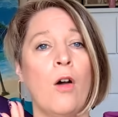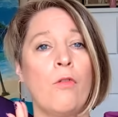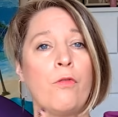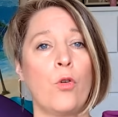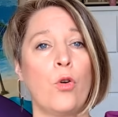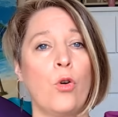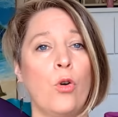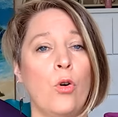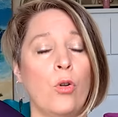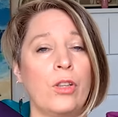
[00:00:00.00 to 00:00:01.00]

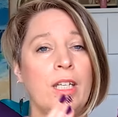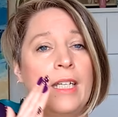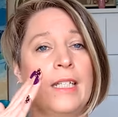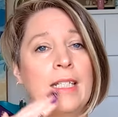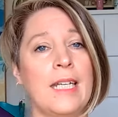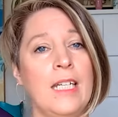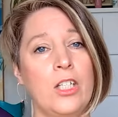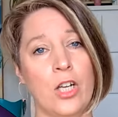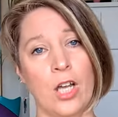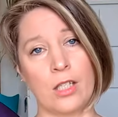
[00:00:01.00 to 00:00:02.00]
for the
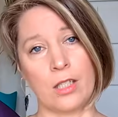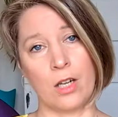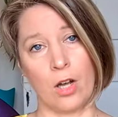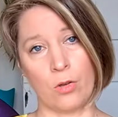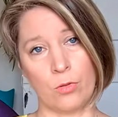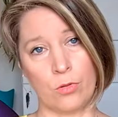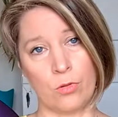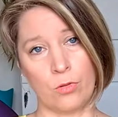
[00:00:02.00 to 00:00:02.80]
t-shirt style